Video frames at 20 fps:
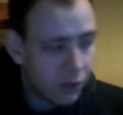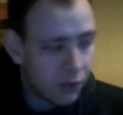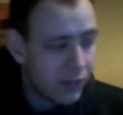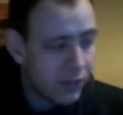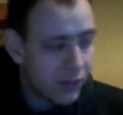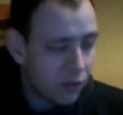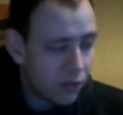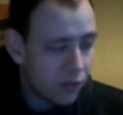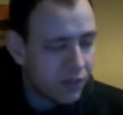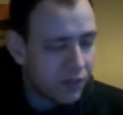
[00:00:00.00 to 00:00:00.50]
It's
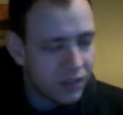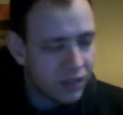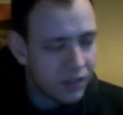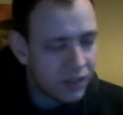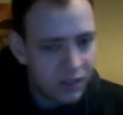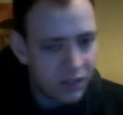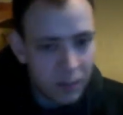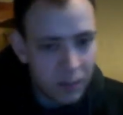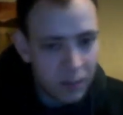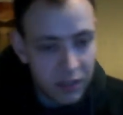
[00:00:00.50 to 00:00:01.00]
something
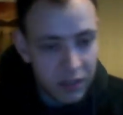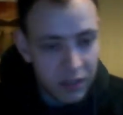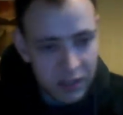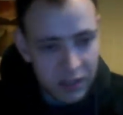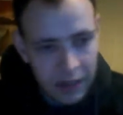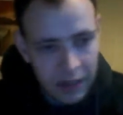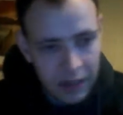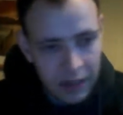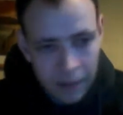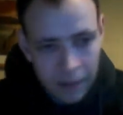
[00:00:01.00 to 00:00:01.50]
similar to
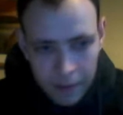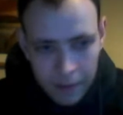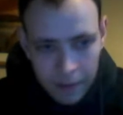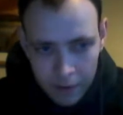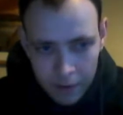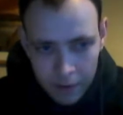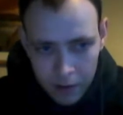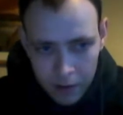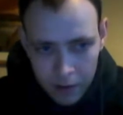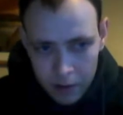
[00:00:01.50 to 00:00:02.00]
that.
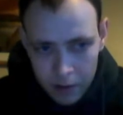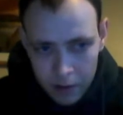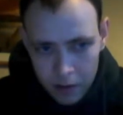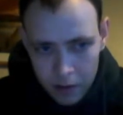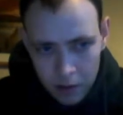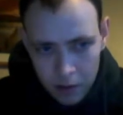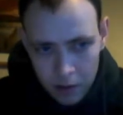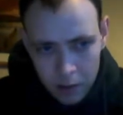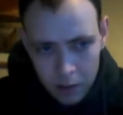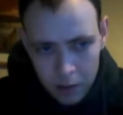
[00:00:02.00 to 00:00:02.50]

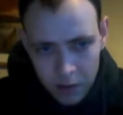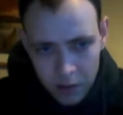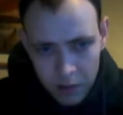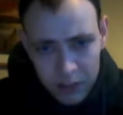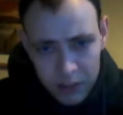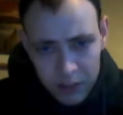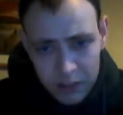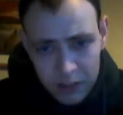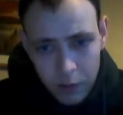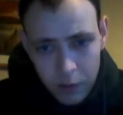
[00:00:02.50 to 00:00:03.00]
And
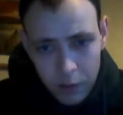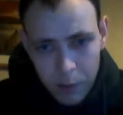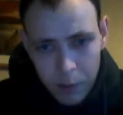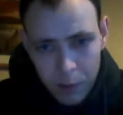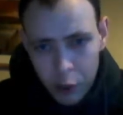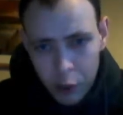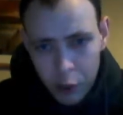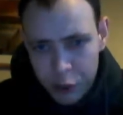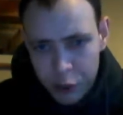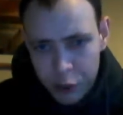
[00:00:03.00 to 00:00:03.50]
obviously that's very
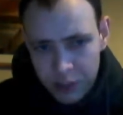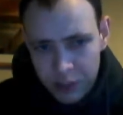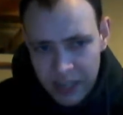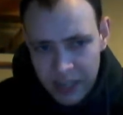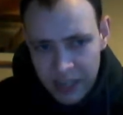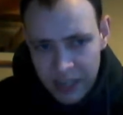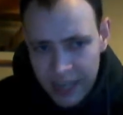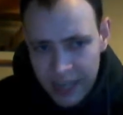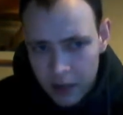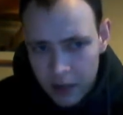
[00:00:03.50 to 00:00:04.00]
emotional to
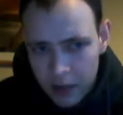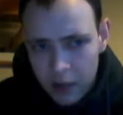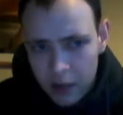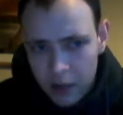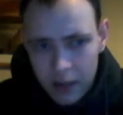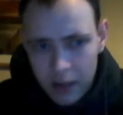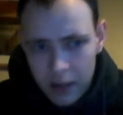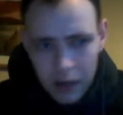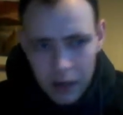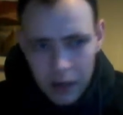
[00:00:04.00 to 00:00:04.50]
hear.
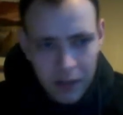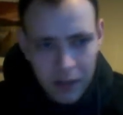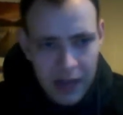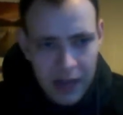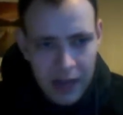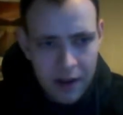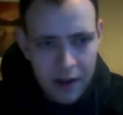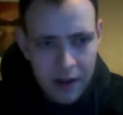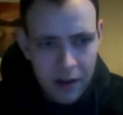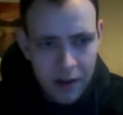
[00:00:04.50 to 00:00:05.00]
And
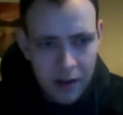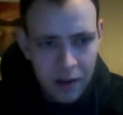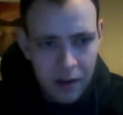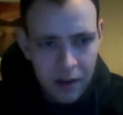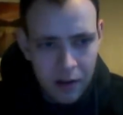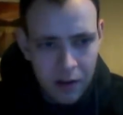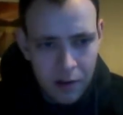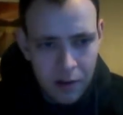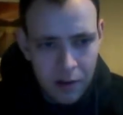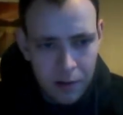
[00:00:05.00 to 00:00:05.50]
then
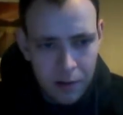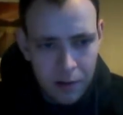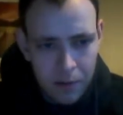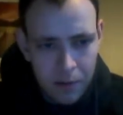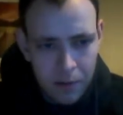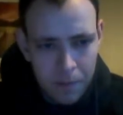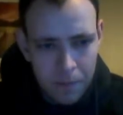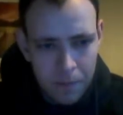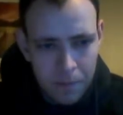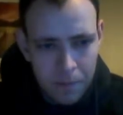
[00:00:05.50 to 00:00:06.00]

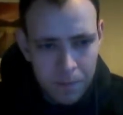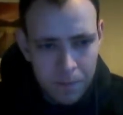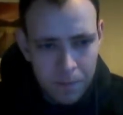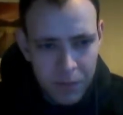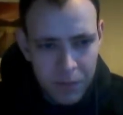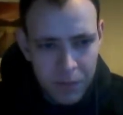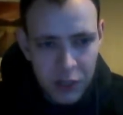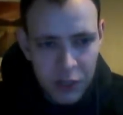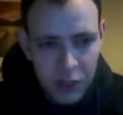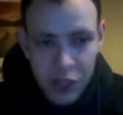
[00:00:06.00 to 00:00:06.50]

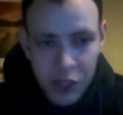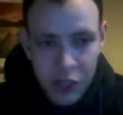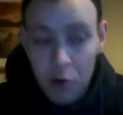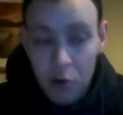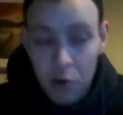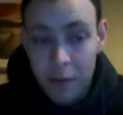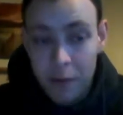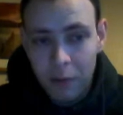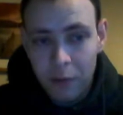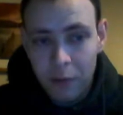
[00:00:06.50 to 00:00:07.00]

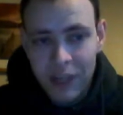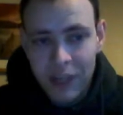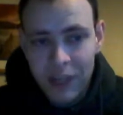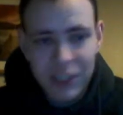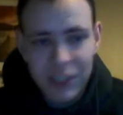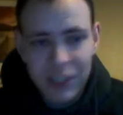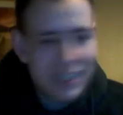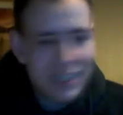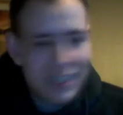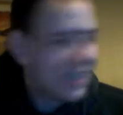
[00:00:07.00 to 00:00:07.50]
Jeremy, which
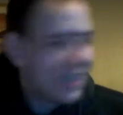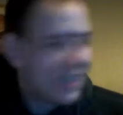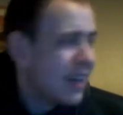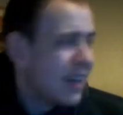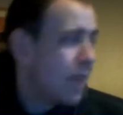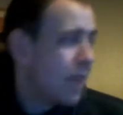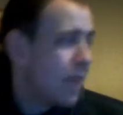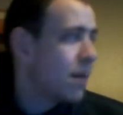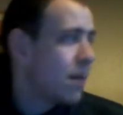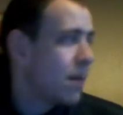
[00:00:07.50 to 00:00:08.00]
is,
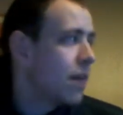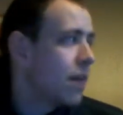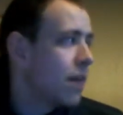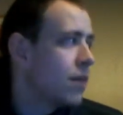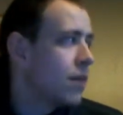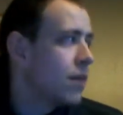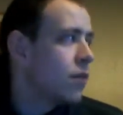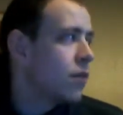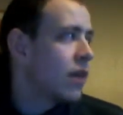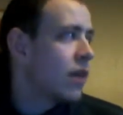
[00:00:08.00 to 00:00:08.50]
in my
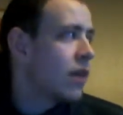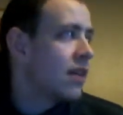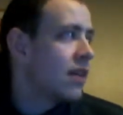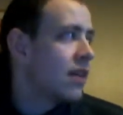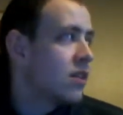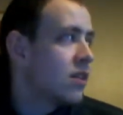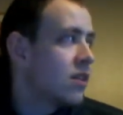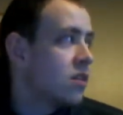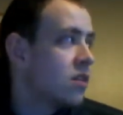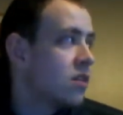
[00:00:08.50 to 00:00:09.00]
opinion, when I
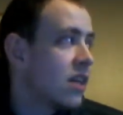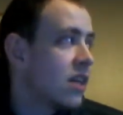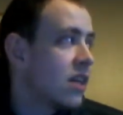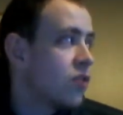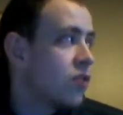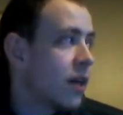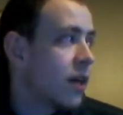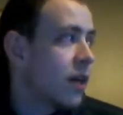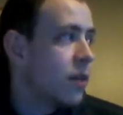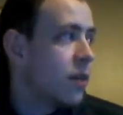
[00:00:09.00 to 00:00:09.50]
listen to that
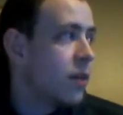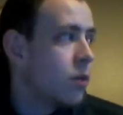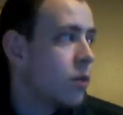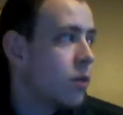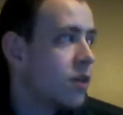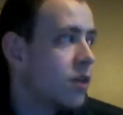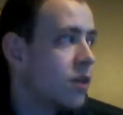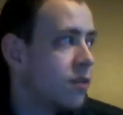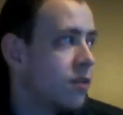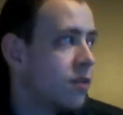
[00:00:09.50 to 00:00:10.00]
track and when you
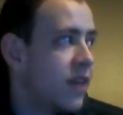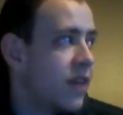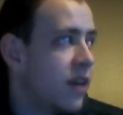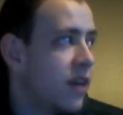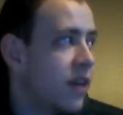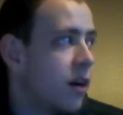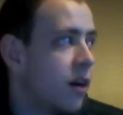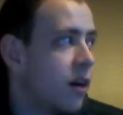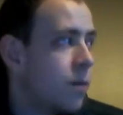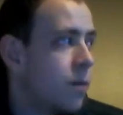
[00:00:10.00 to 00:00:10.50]
watch the
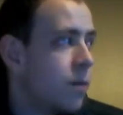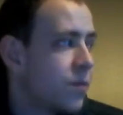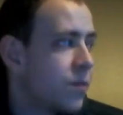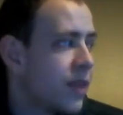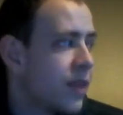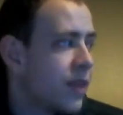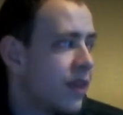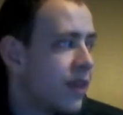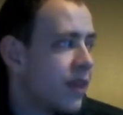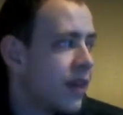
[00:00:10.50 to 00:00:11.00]
video,
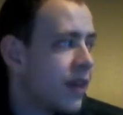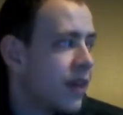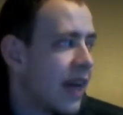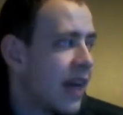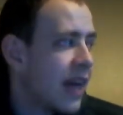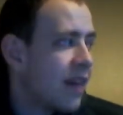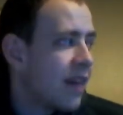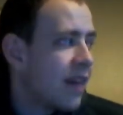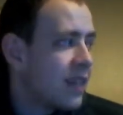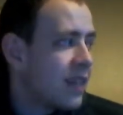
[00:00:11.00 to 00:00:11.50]
you
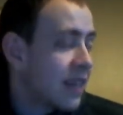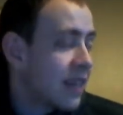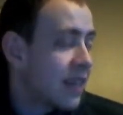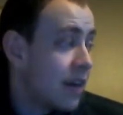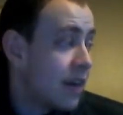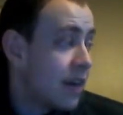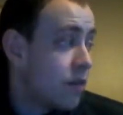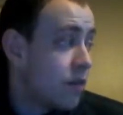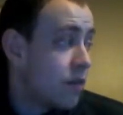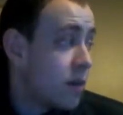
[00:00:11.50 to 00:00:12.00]
get this
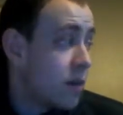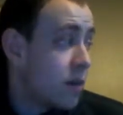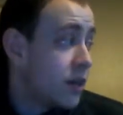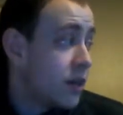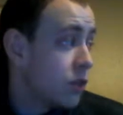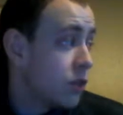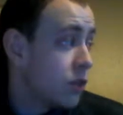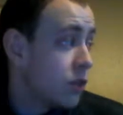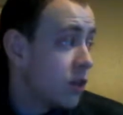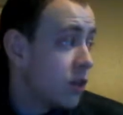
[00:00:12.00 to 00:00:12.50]
kind of
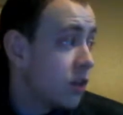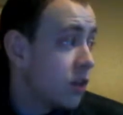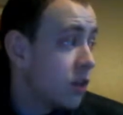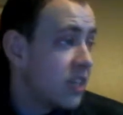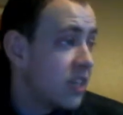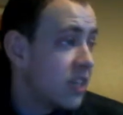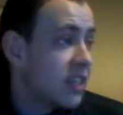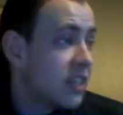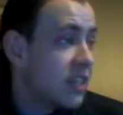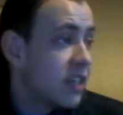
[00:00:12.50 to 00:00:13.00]
image of an
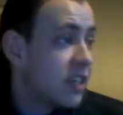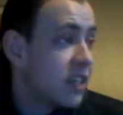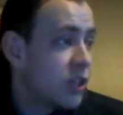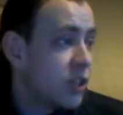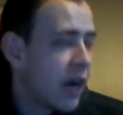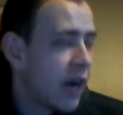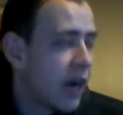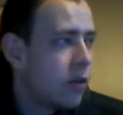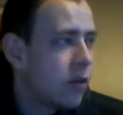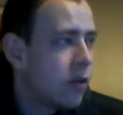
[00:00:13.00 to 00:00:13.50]
autistic
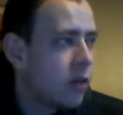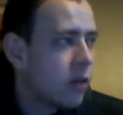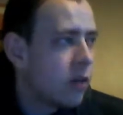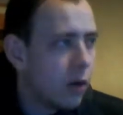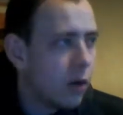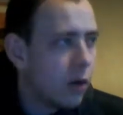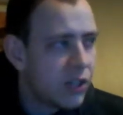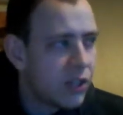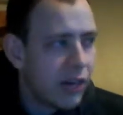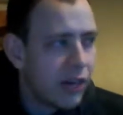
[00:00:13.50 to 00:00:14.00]
child,
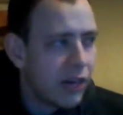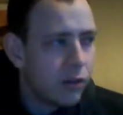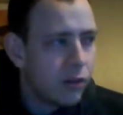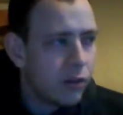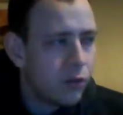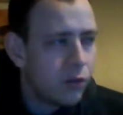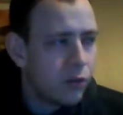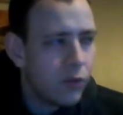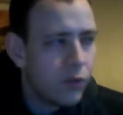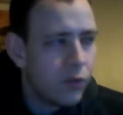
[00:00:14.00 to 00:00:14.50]
or a child
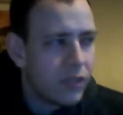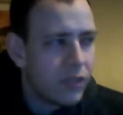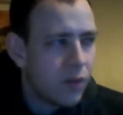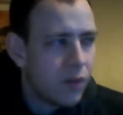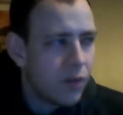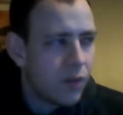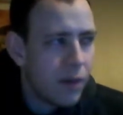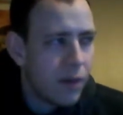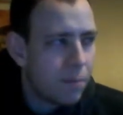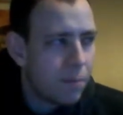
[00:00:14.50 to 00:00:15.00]
who is
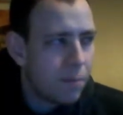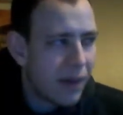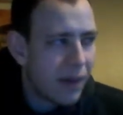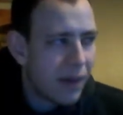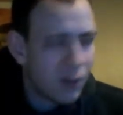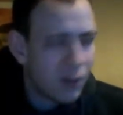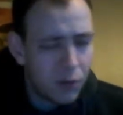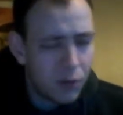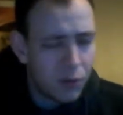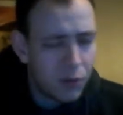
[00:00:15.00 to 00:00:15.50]
very
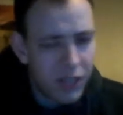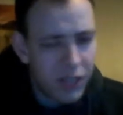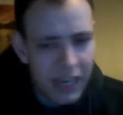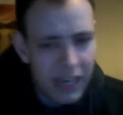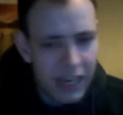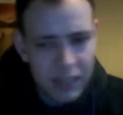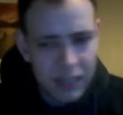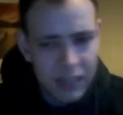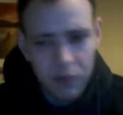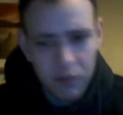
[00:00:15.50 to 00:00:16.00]
bad
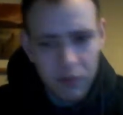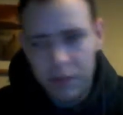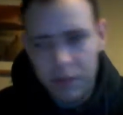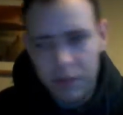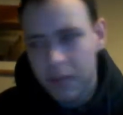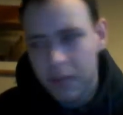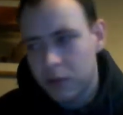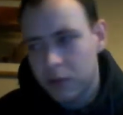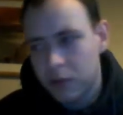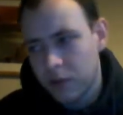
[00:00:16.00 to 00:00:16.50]
communicator with
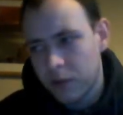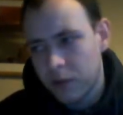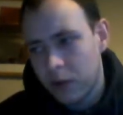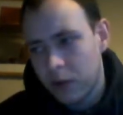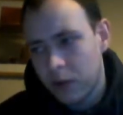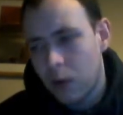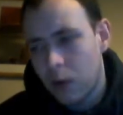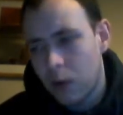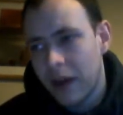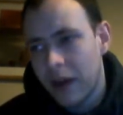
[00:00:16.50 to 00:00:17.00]
people, is very
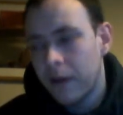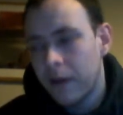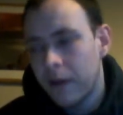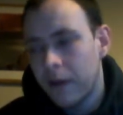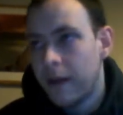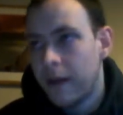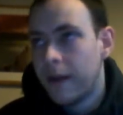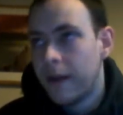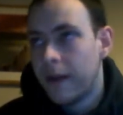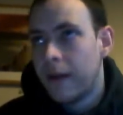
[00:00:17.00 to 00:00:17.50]
quiet.
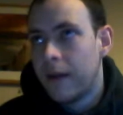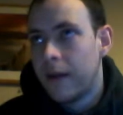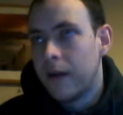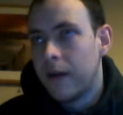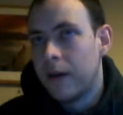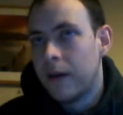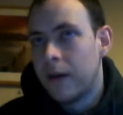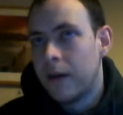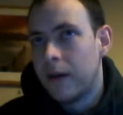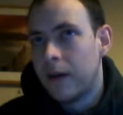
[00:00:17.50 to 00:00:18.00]

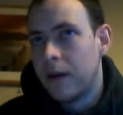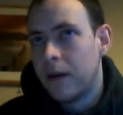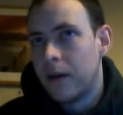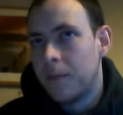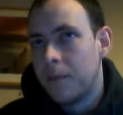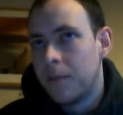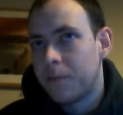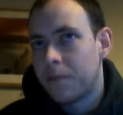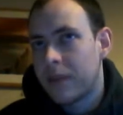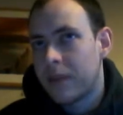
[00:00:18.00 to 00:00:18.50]

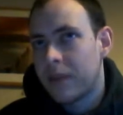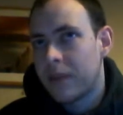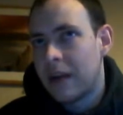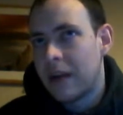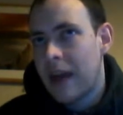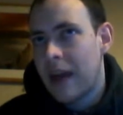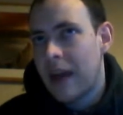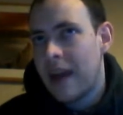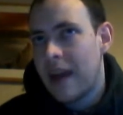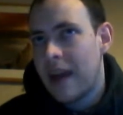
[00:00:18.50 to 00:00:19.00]

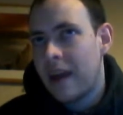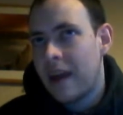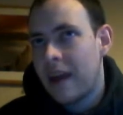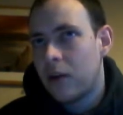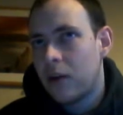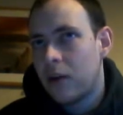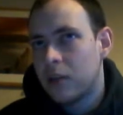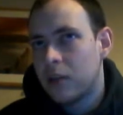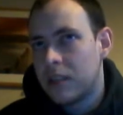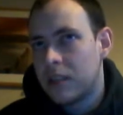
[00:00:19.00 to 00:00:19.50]
And Eddie
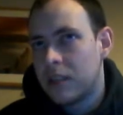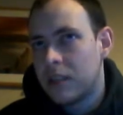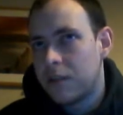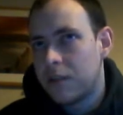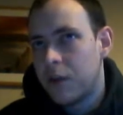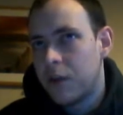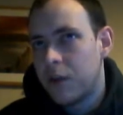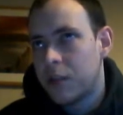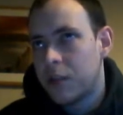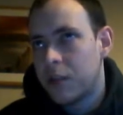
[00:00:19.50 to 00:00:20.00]
goes into
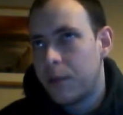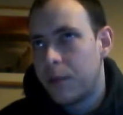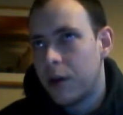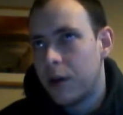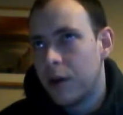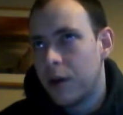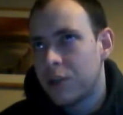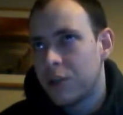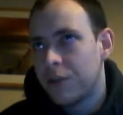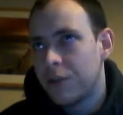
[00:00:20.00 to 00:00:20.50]
first
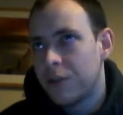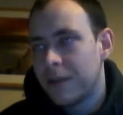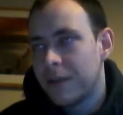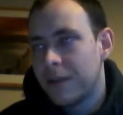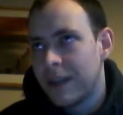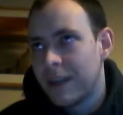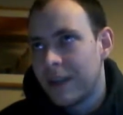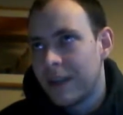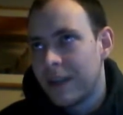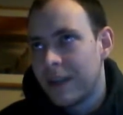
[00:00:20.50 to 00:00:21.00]
person
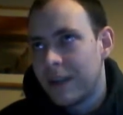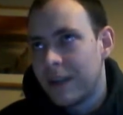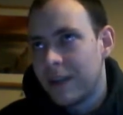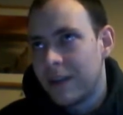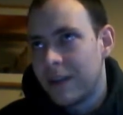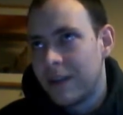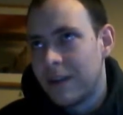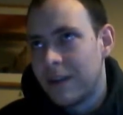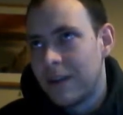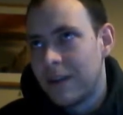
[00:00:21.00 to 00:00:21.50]

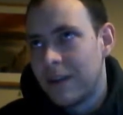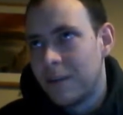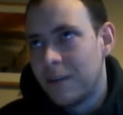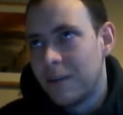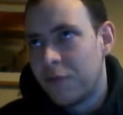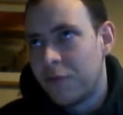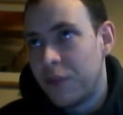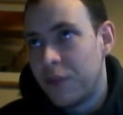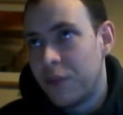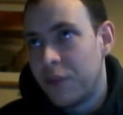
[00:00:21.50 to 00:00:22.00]

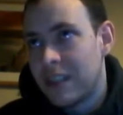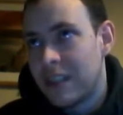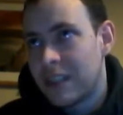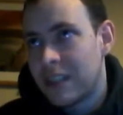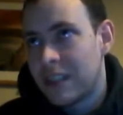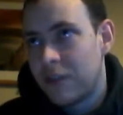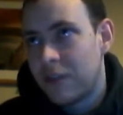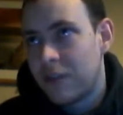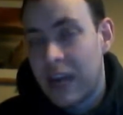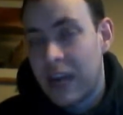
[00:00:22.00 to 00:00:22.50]
through
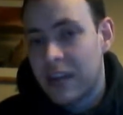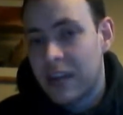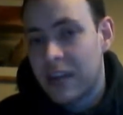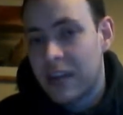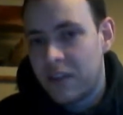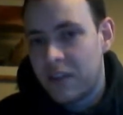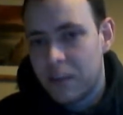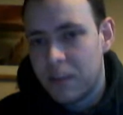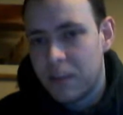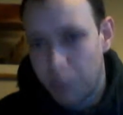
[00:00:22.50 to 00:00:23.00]
the eyes of
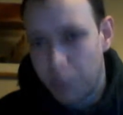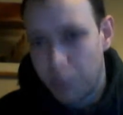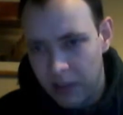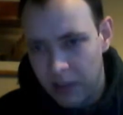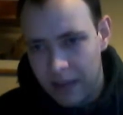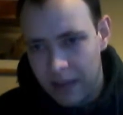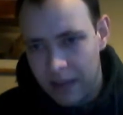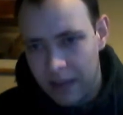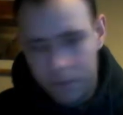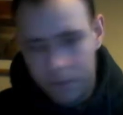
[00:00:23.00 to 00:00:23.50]
this
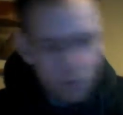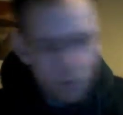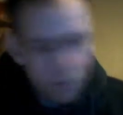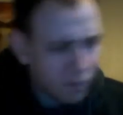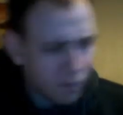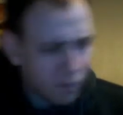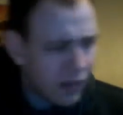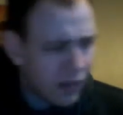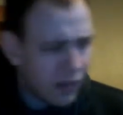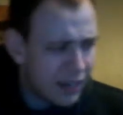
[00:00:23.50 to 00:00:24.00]
bully,
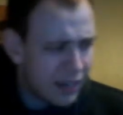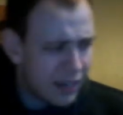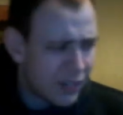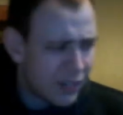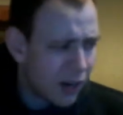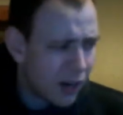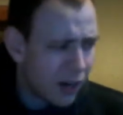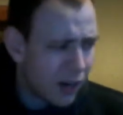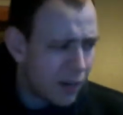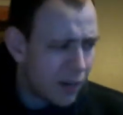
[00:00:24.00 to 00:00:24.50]
and he's
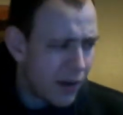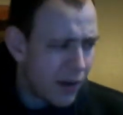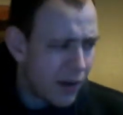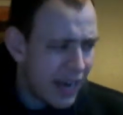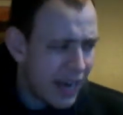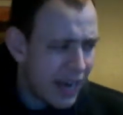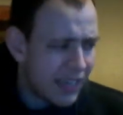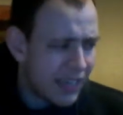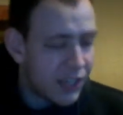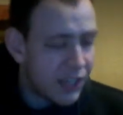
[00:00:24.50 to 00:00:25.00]
talking about
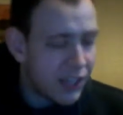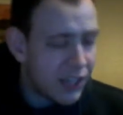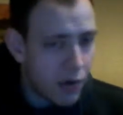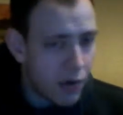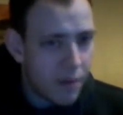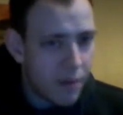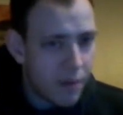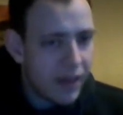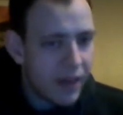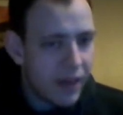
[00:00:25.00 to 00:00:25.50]
hitting
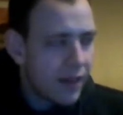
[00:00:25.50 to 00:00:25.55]
Jeremy.